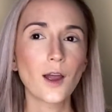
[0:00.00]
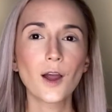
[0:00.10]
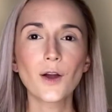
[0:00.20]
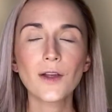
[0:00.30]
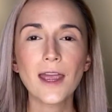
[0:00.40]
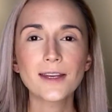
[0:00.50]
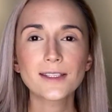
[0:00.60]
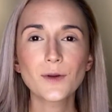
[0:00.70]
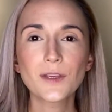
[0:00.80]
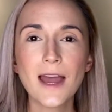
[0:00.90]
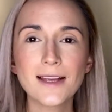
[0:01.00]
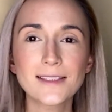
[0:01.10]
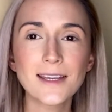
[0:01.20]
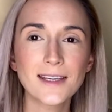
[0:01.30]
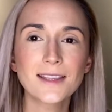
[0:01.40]
Okay, so yes,
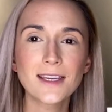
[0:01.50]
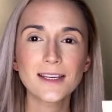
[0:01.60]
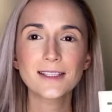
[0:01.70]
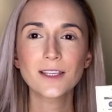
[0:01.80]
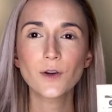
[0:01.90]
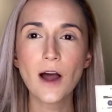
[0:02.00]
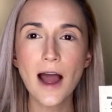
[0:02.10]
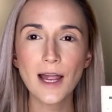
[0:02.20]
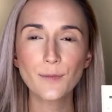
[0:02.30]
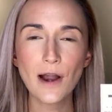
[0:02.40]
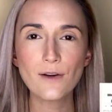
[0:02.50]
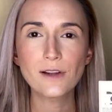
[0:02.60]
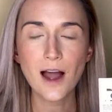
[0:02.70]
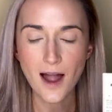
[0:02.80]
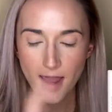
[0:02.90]
in this little eyebrow
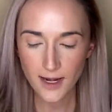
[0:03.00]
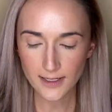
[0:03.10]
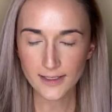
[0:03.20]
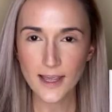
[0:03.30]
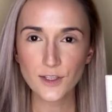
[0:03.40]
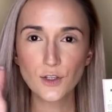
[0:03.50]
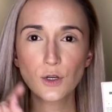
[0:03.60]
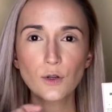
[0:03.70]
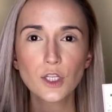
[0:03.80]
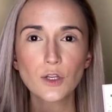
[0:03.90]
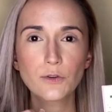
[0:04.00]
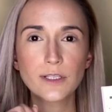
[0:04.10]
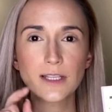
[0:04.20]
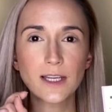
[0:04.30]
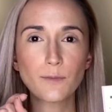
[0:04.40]
guide, it says to
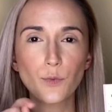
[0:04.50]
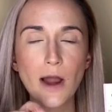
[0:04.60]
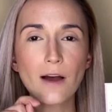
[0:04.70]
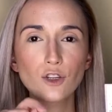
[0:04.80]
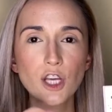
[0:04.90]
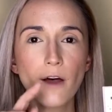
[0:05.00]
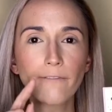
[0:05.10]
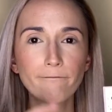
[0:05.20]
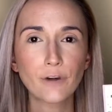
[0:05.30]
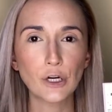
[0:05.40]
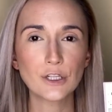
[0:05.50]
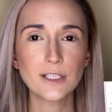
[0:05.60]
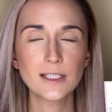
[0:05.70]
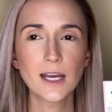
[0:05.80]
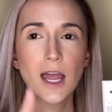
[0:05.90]
use the brow gel
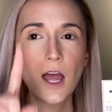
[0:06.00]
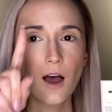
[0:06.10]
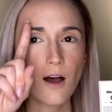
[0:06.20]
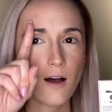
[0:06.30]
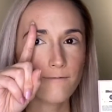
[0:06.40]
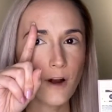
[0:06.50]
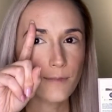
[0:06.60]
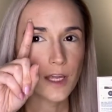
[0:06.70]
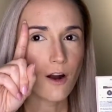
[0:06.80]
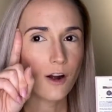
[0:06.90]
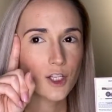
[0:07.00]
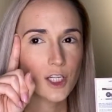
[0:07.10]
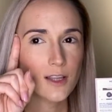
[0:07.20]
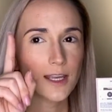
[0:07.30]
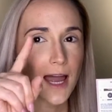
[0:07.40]
first, from the arch
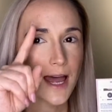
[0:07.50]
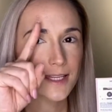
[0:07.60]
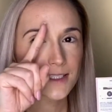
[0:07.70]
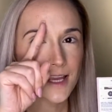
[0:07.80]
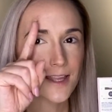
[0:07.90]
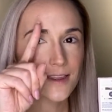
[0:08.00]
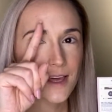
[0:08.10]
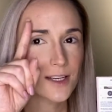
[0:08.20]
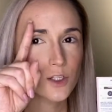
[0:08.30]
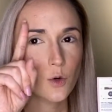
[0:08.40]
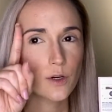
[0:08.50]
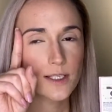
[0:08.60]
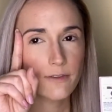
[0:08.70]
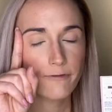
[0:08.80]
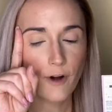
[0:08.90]
to the end, and then towards
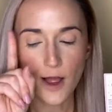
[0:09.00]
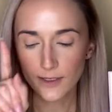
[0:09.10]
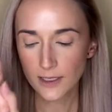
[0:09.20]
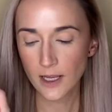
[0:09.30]
the front.